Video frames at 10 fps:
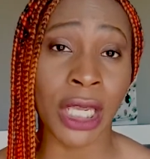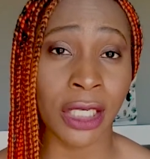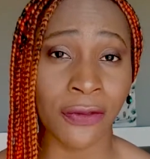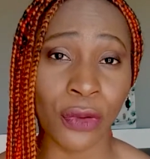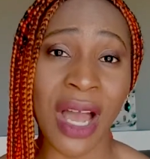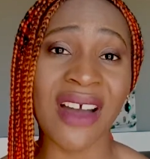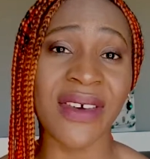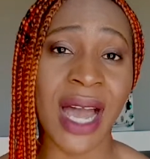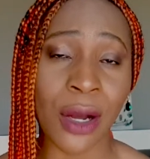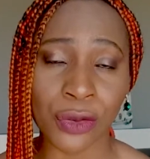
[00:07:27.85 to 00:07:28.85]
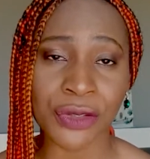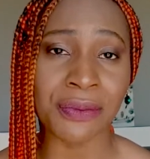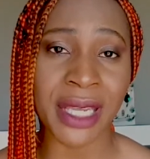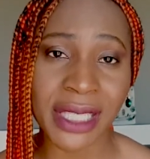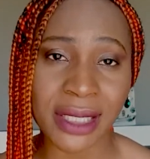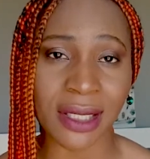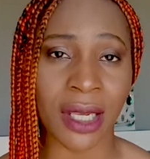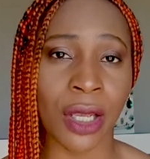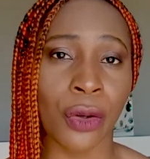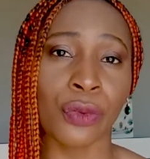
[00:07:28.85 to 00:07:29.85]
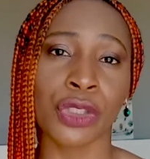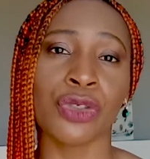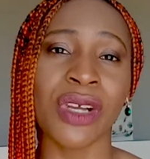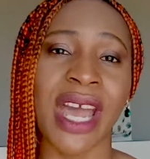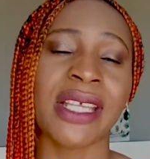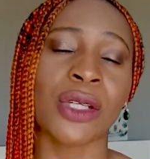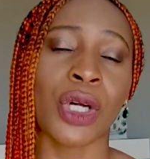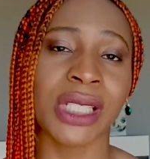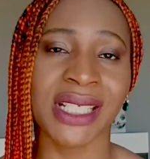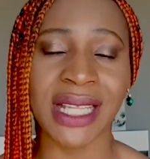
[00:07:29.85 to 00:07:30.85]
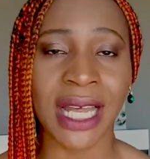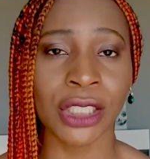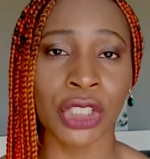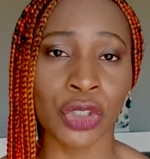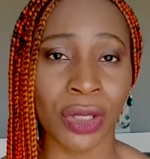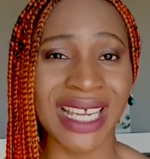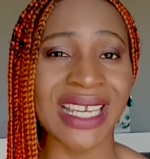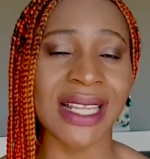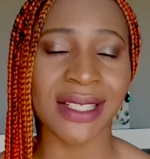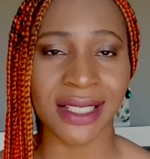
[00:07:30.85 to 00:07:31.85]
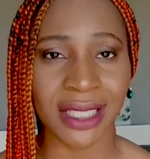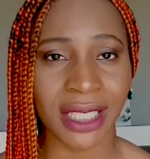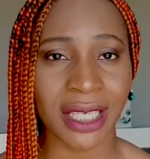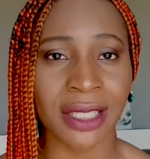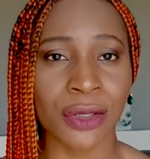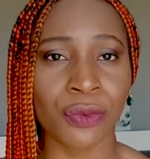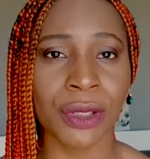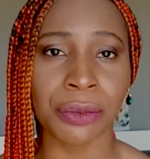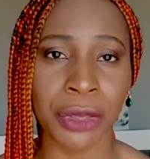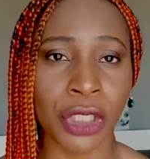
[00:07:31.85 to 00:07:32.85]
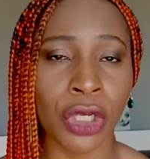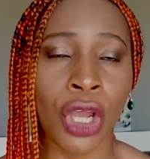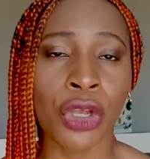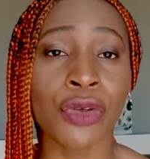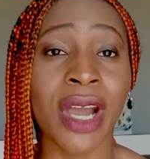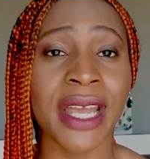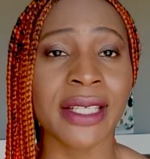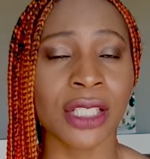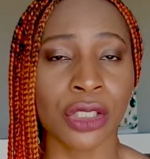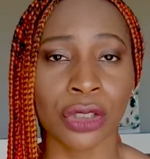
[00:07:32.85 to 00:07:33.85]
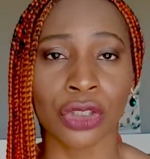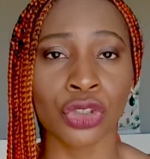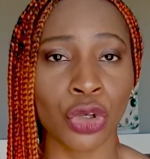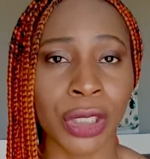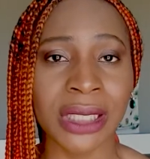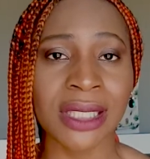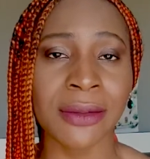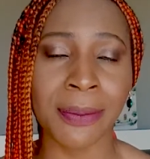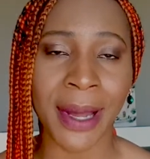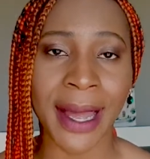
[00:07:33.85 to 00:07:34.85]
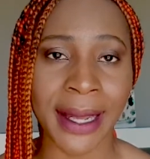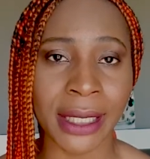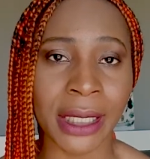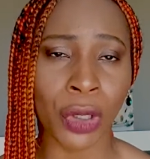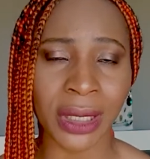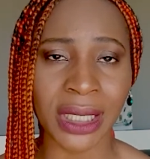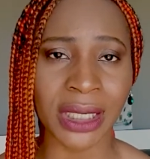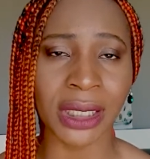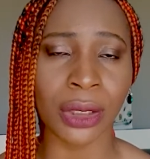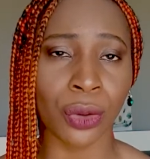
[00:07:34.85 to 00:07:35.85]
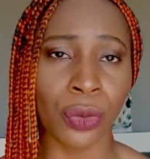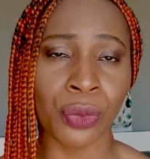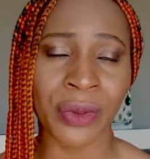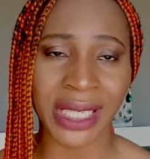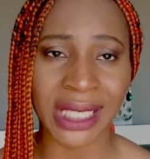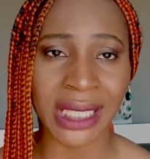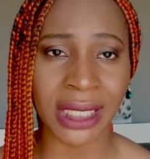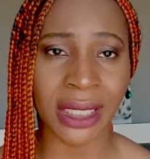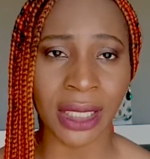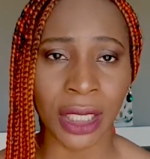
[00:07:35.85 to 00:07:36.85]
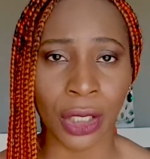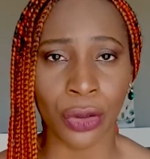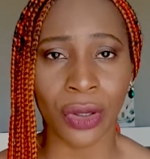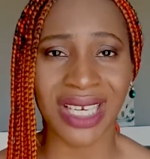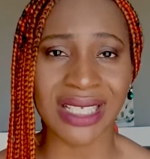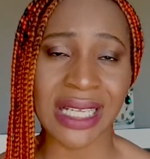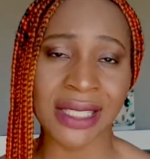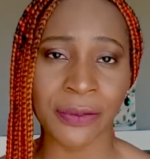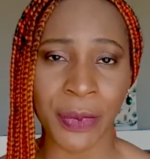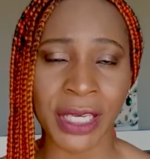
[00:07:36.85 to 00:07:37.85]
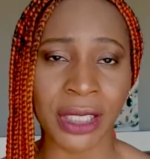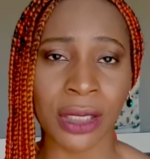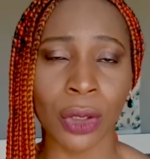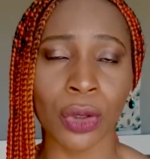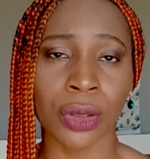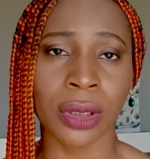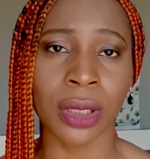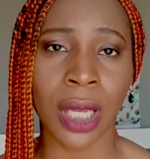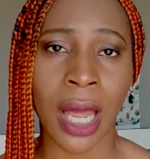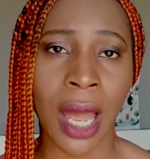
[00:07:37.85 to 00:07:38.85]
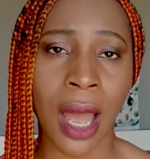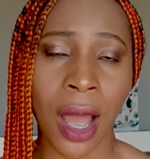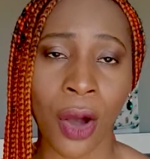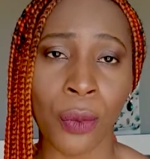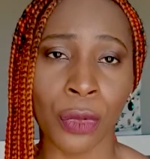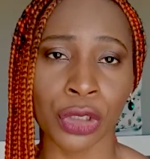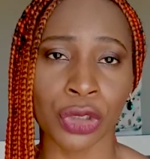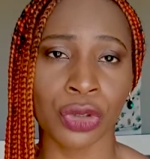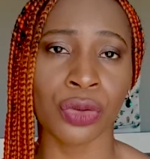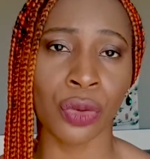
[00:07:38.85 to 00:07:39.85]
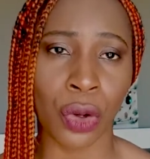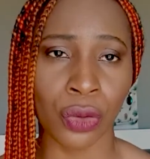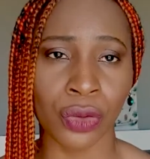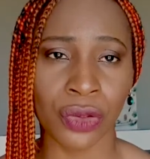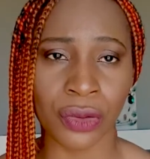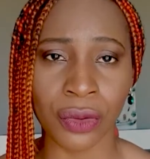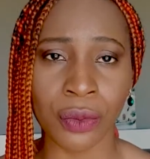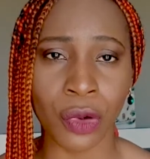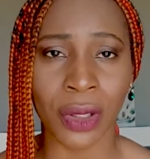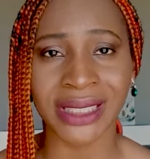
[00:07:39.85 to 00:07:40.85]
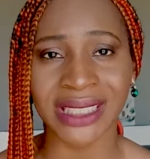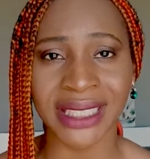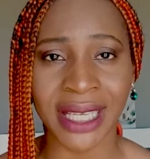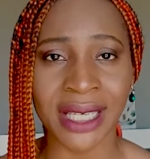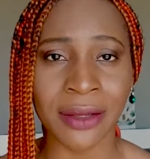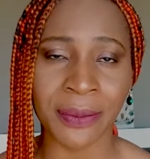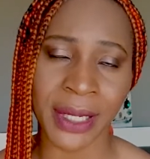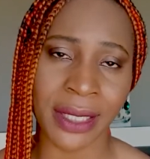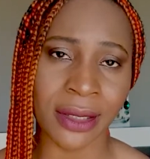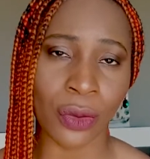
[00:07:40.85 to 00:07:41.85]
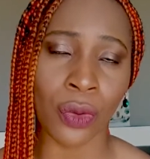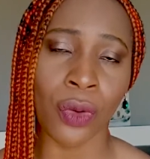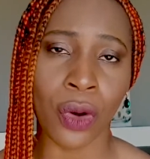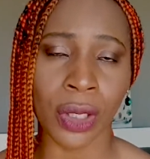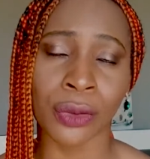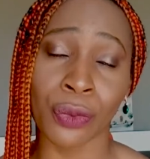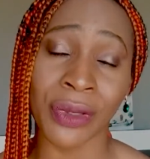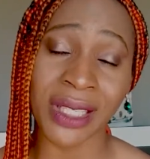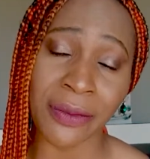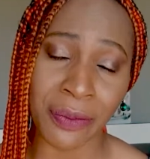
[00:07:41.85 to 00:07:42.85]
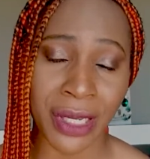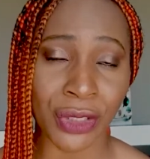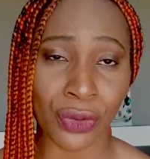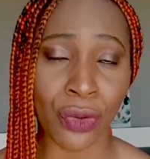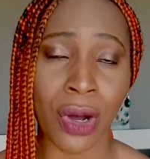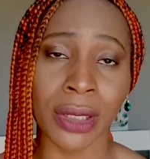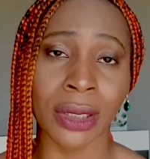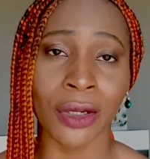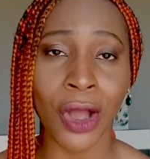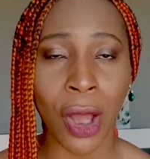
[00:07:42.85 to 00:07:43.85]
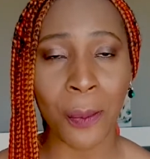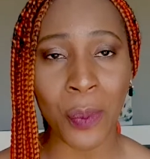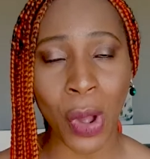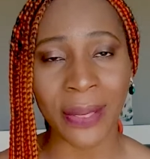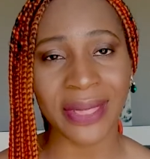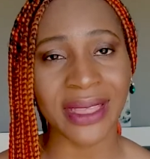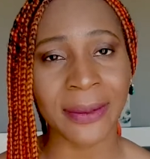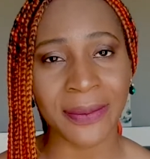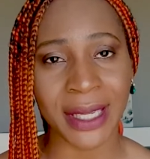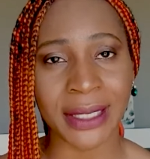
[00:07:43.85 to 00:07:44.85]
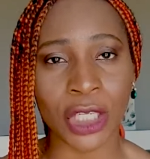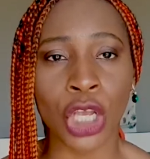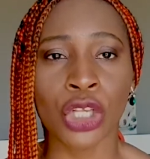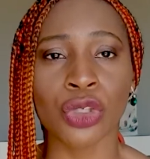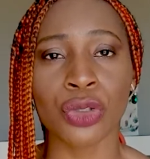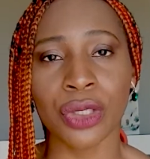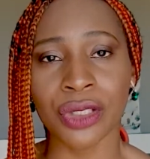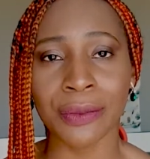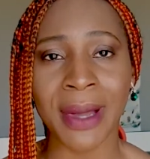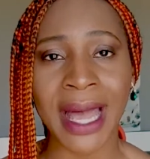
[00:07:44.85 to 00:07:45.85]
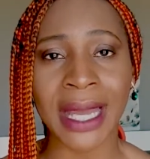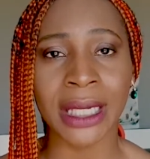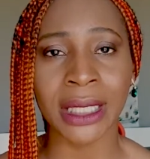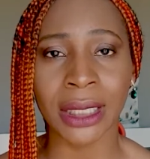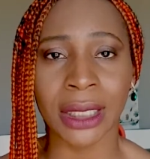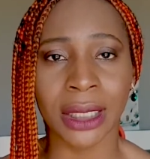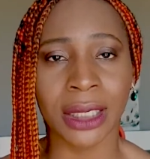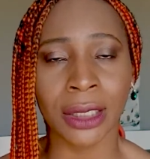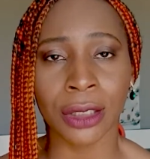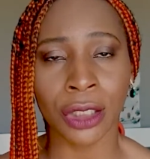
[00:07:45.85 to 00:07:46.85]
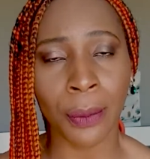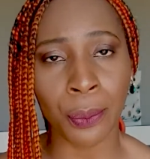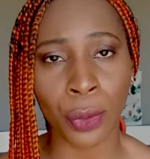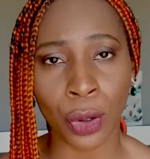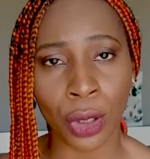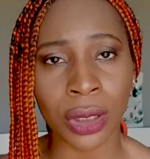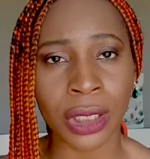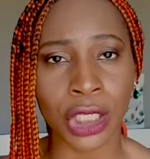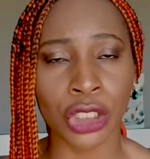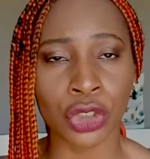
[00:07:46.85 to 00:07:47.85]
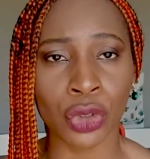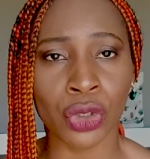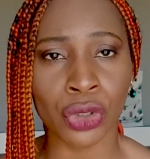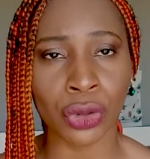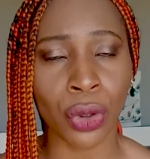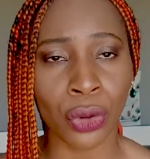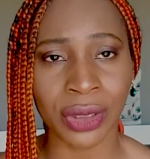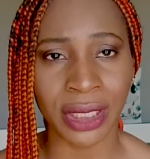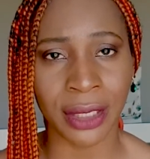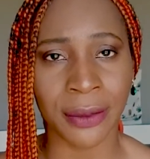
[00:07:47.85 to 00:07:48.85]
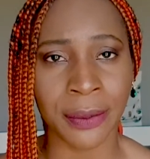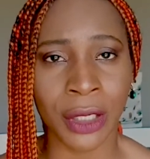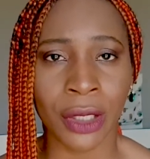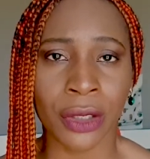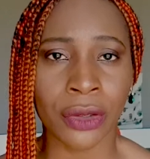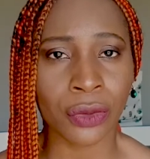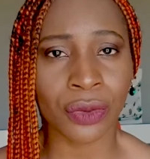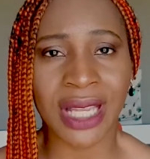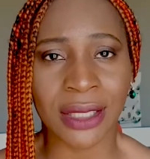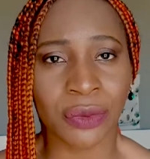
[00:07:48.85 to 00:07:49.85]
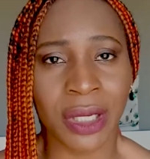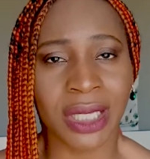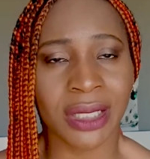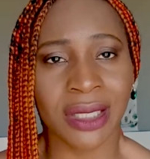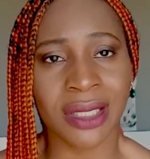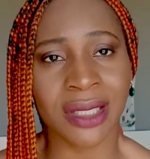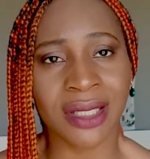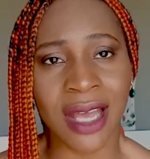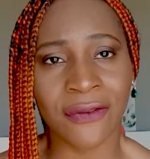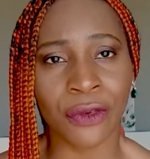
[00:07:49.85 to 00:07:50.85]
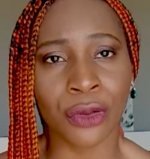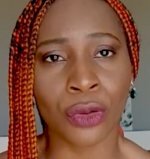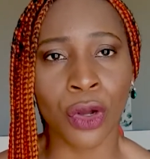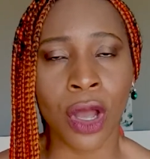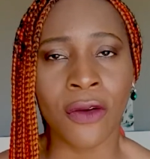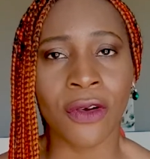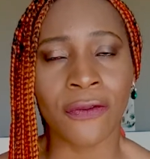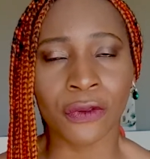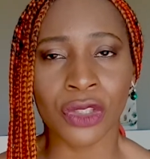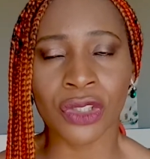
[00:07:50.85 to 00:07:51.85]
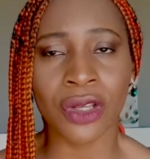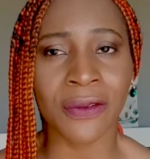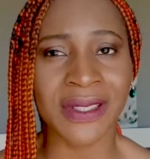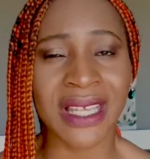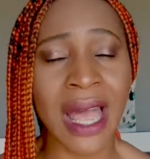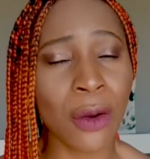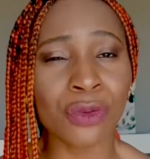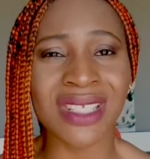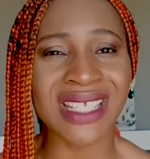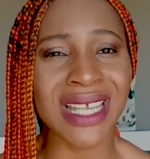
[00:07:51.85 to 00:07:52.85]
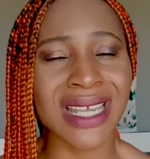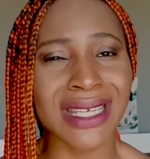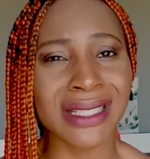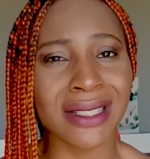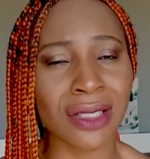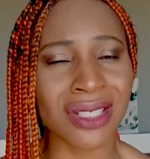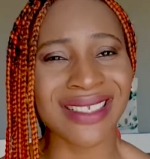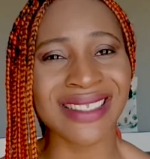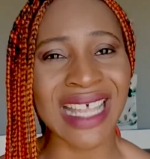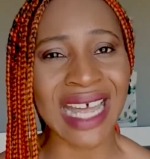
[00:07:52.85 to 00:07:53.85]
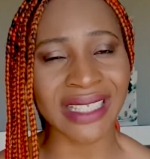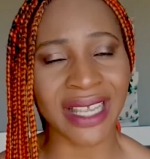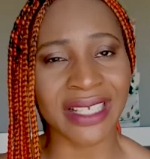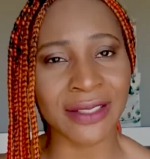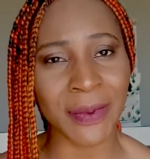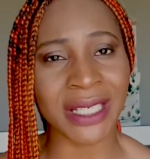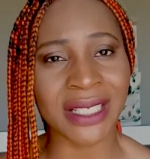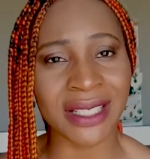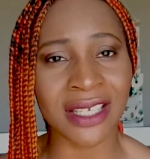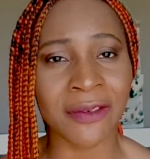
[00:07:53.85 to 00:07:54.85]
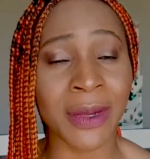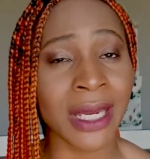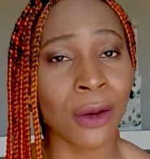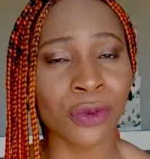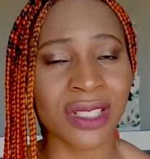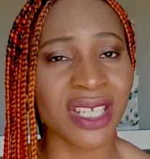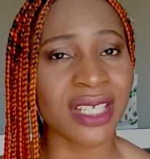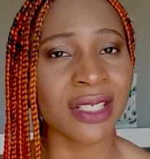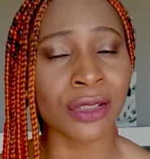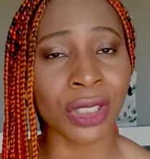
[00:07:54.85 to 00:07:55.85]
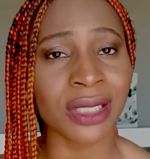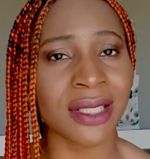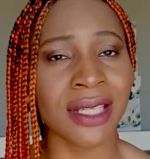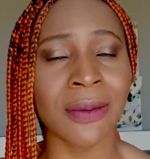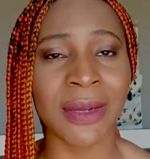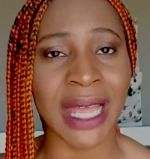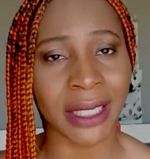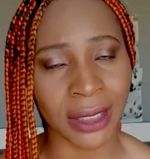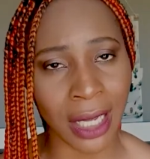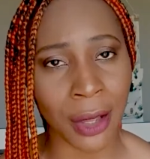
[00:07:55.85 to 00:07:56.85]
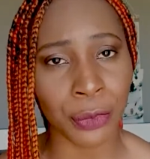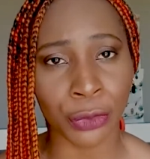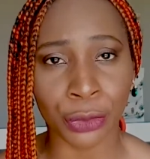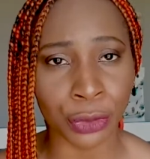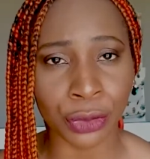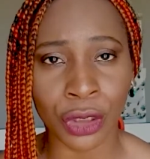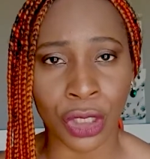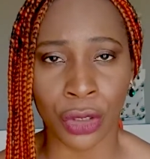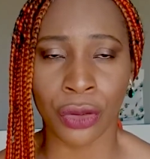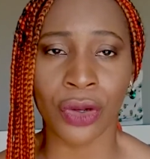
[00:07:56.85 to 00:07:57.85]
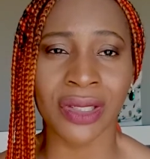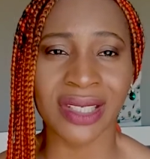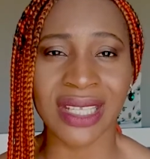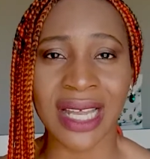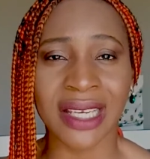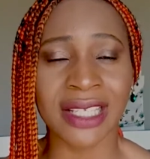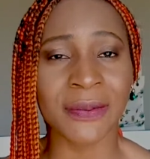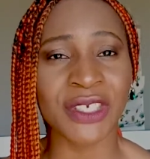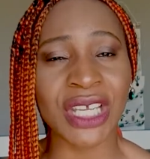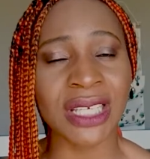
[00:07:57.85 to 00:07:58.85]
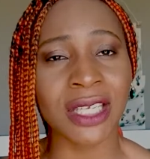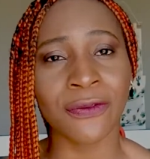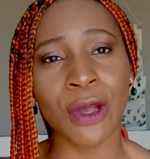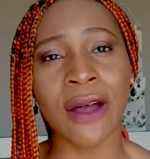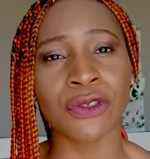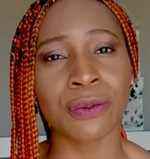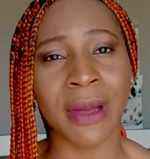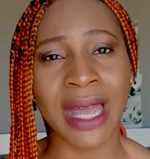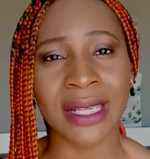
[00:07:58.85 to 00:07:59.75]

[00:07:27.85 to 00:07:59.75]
And if you have housemates, which you guys understand each other that's the case with me you guys can jointly buy monthly or weekly you understand depending on how much you consume on a daily base or on a weekly base or on a monthly base so you can buy in bulk and just store them so that way it's easier for you for foodstuffs here yeah, i wouldn't say it's that expensive but i would say it's not the same like in cameroon you understand especially if you have to buy